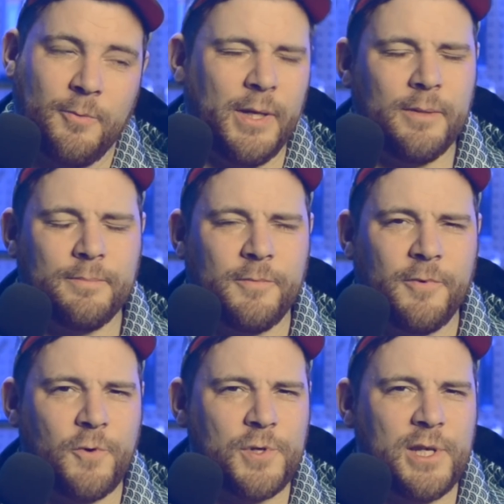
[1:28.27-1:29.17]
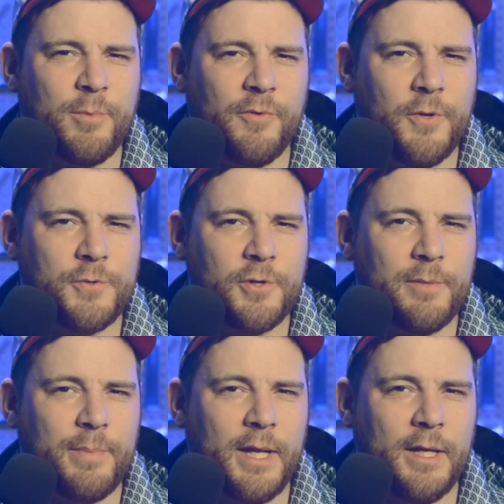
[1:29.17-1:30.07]
Well, foreseeable future
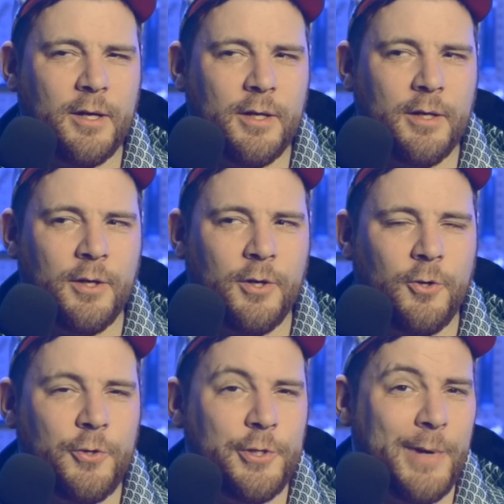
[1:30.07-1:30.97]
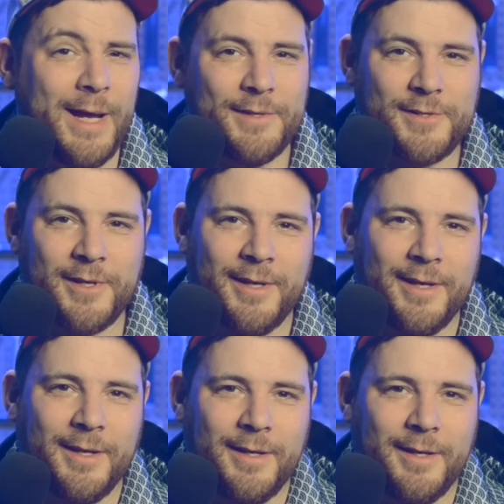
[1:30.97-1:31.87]
depending on who you ask.
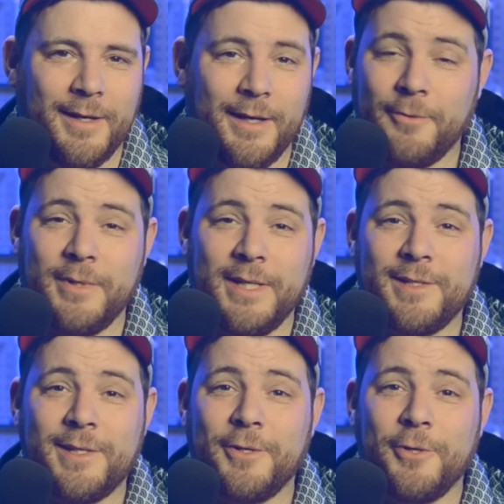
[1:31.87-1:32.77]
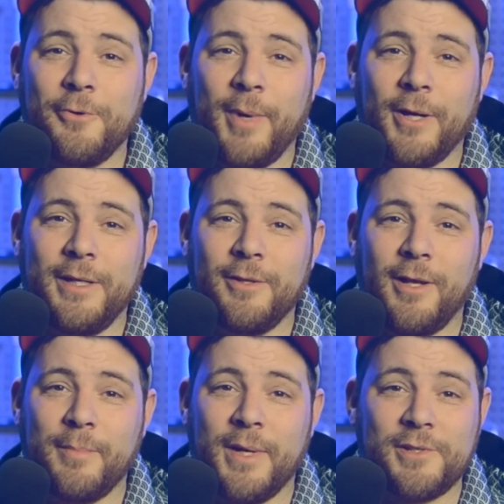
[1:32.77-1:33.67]
I don't need to tell you about
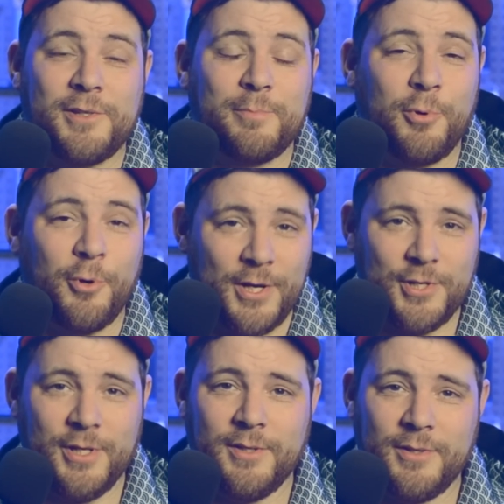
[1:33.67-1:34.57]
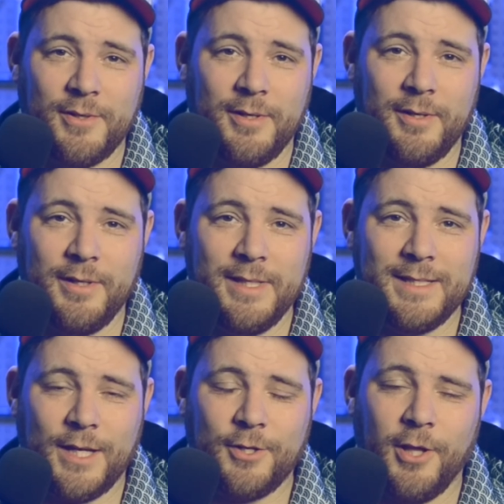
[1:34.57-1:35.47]
Elon Musk's prescience on the
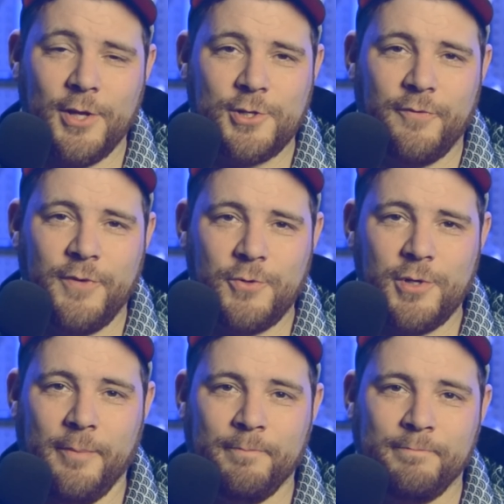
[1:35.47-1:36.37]
technological future.